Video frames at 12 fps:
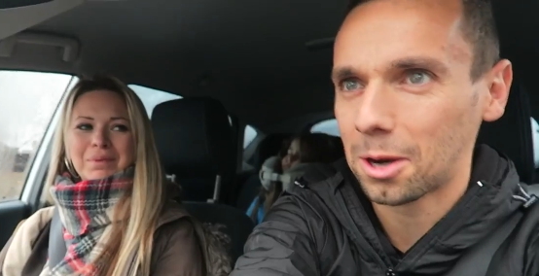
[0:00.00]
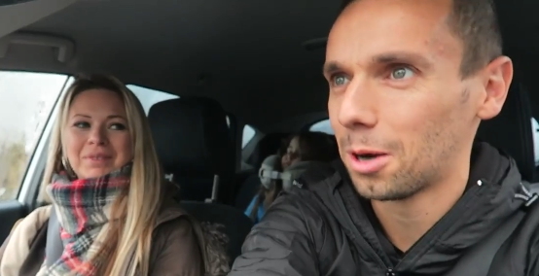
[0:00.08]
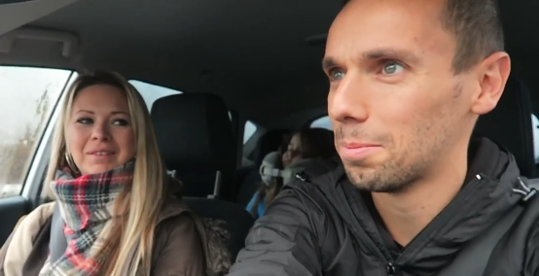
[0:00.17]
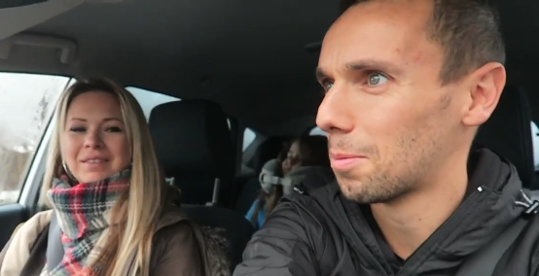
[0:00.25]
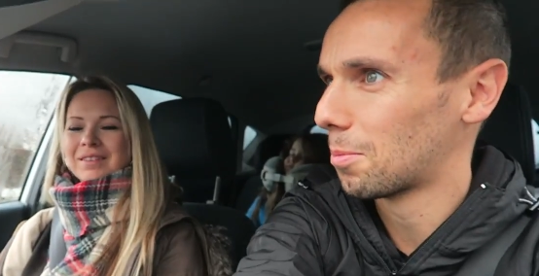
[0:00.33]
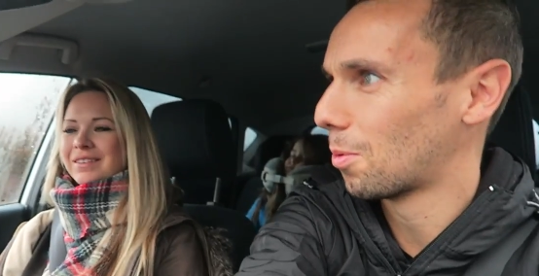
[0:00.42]
Speaker 1: I
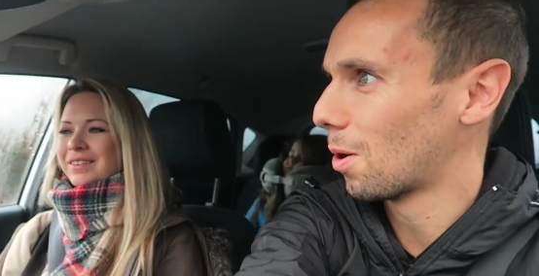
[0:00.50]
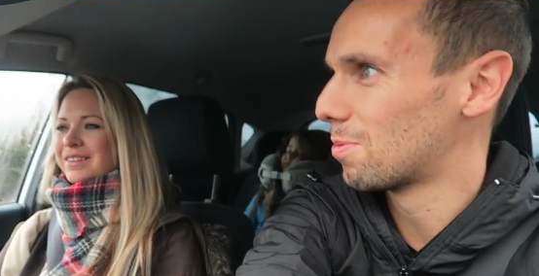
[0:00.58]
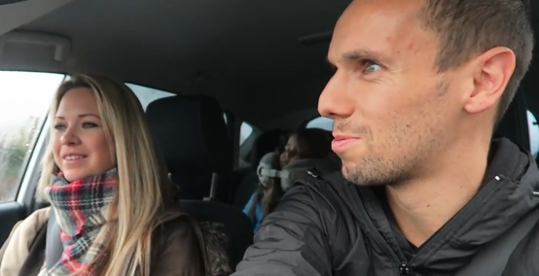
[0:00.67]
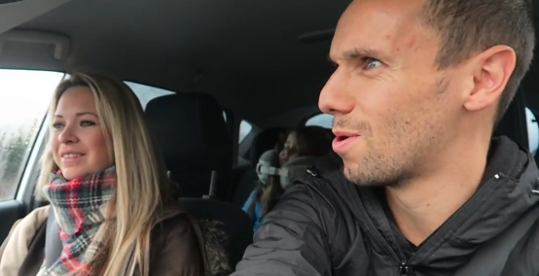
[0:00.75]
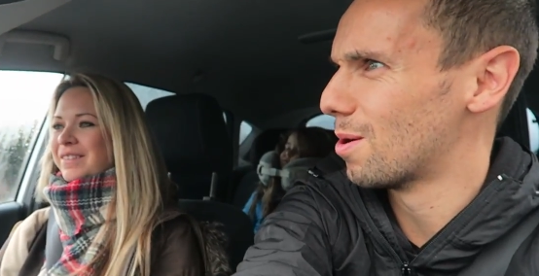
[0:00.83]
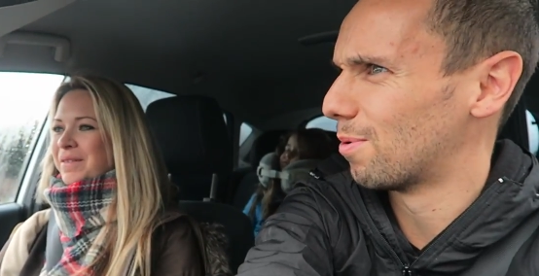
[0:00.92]
can't remember where
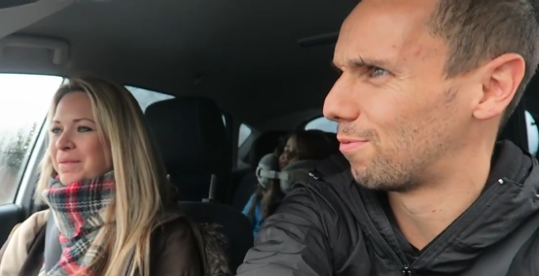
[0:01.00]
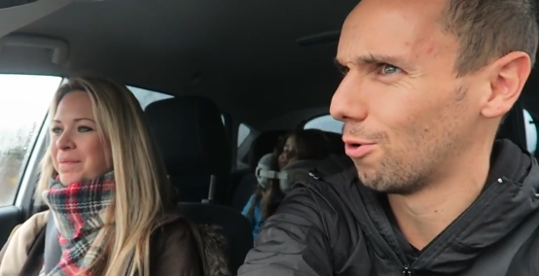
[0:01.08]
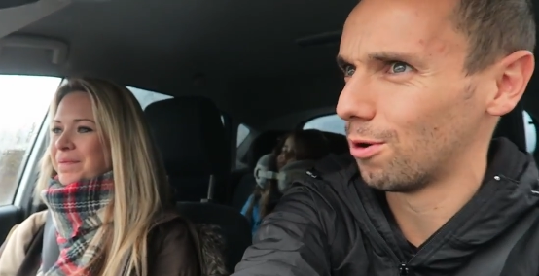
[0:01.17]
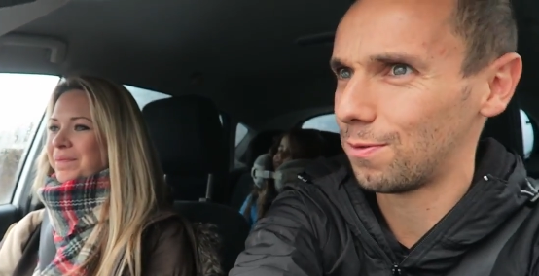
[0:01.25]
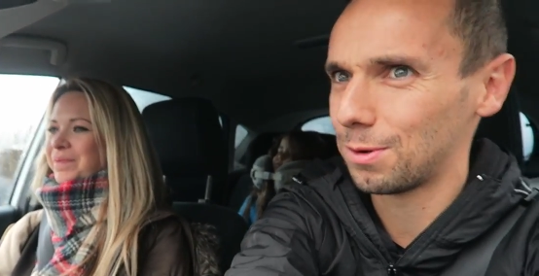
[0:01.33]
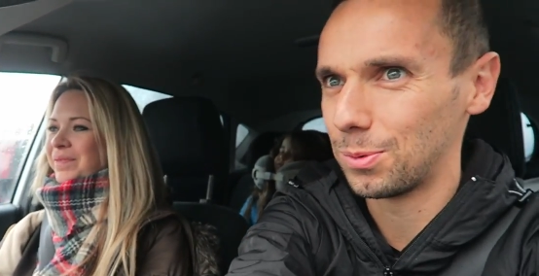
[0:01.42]
we were
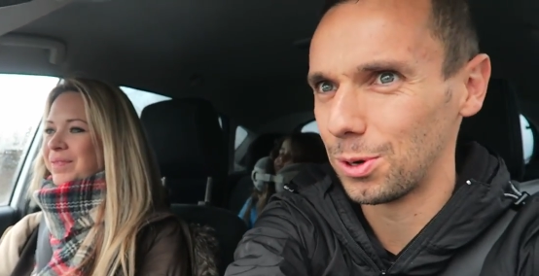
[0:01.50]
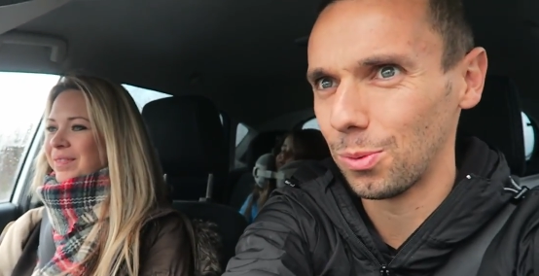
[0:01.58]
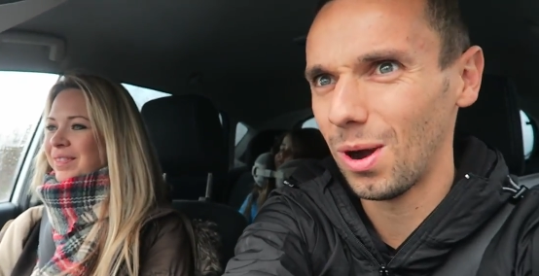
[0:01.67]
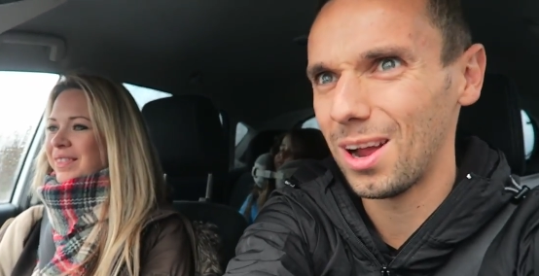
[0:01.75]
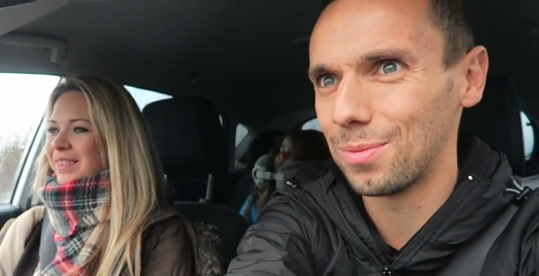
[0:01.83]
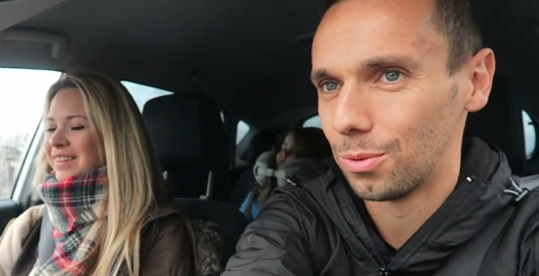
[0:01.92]
before. I think we were
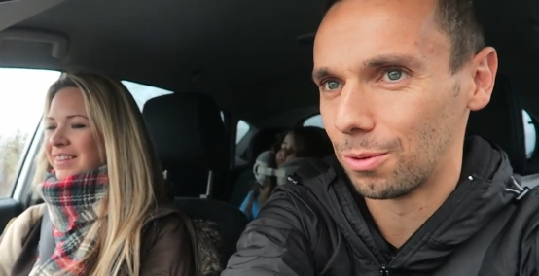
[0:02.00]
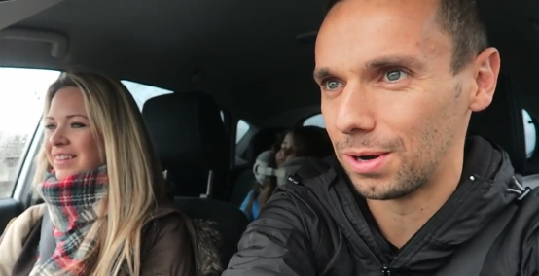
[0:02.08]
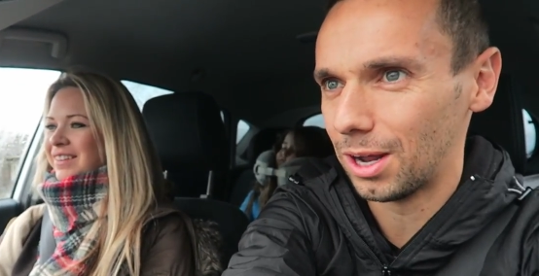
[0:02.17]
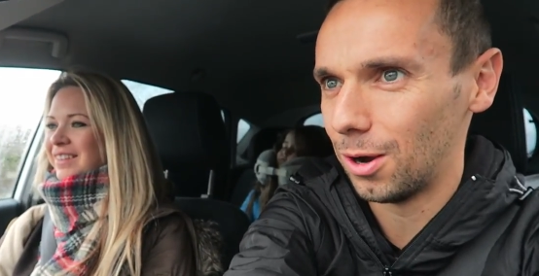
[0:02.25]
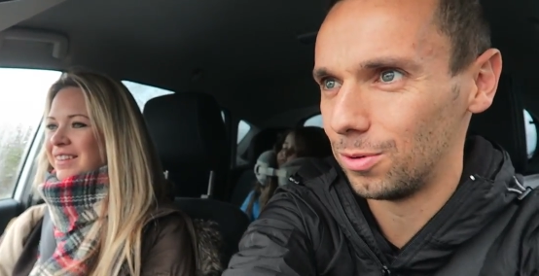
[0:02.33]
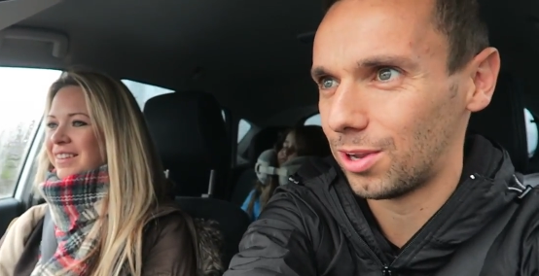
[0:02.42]
away and we were
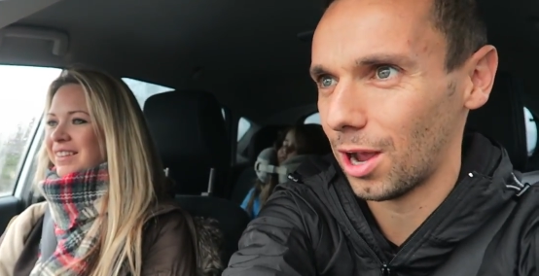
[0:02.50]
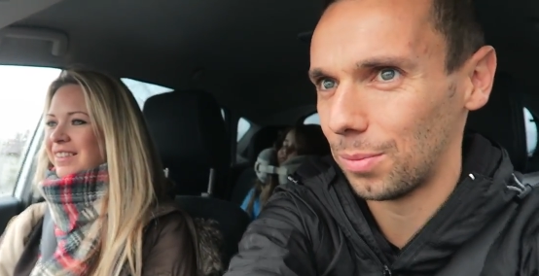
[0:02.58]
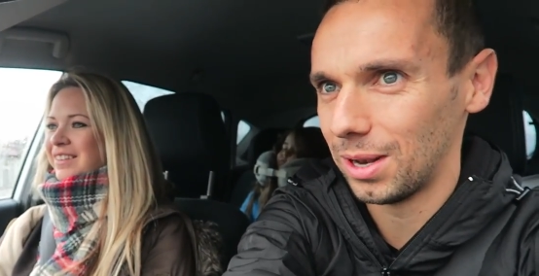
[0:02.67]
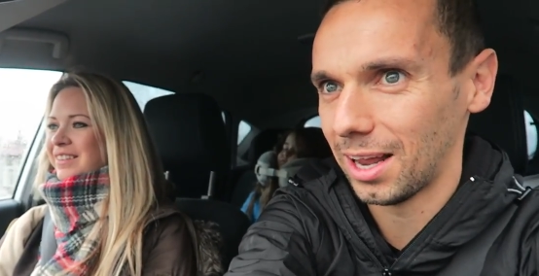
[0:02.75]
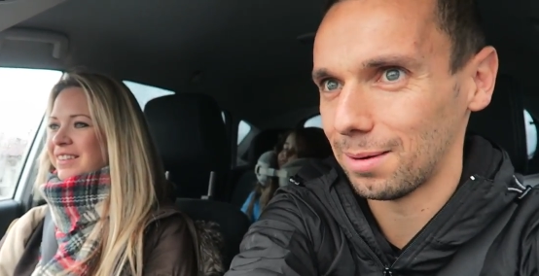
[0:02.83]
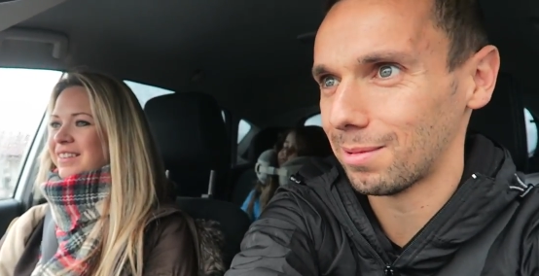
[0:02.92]
in a hotel
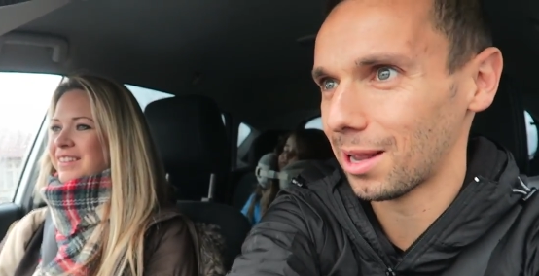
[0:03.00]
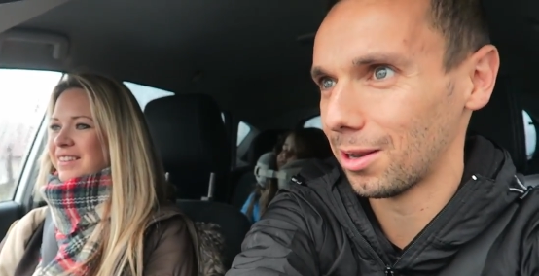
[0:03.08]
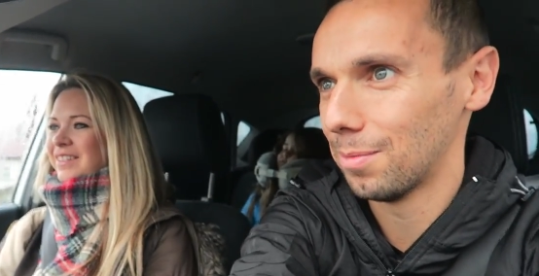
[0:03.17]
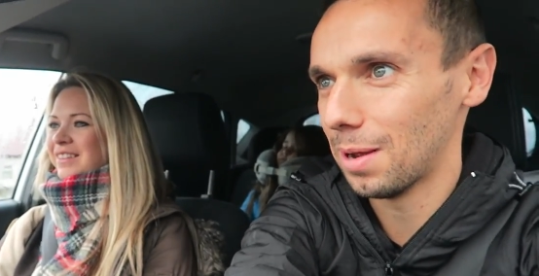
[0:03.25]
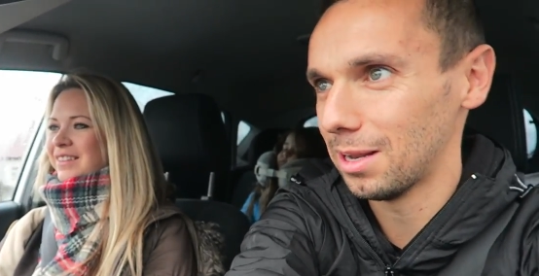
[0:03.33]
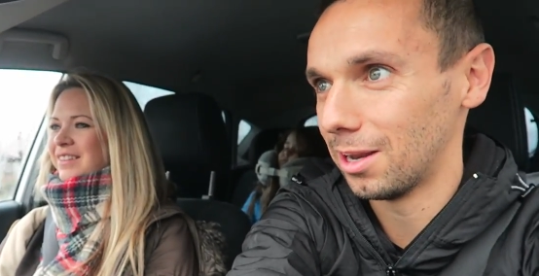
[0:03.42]
and we laid him down
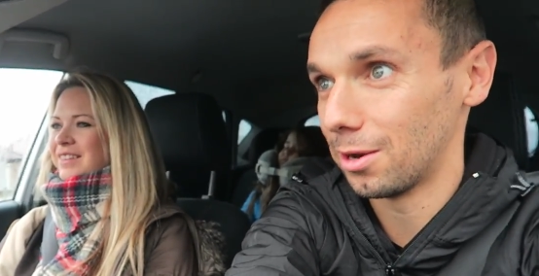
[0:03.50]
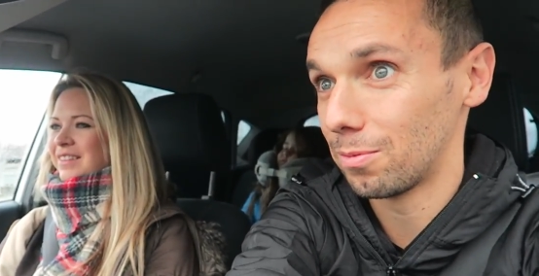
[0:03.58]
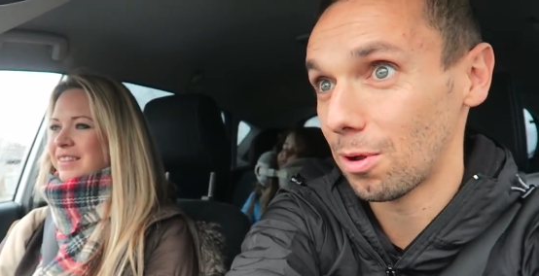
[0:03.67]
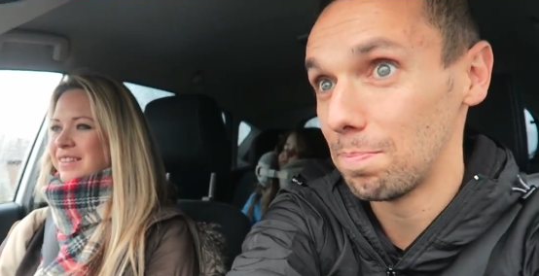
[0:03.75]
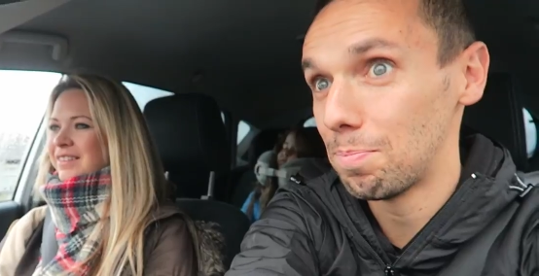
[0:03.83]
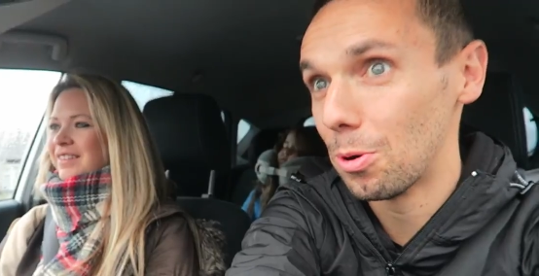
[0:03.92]
on the bed and then he
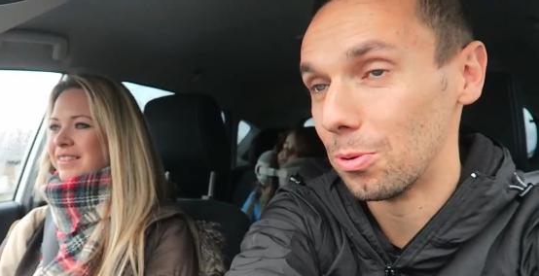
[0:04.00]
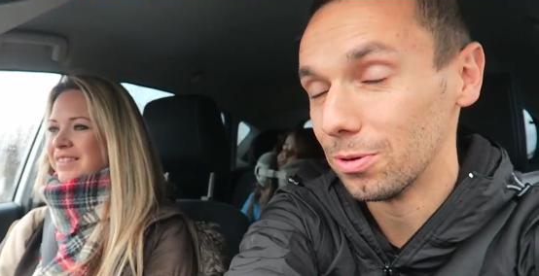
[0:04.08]
was like, boo.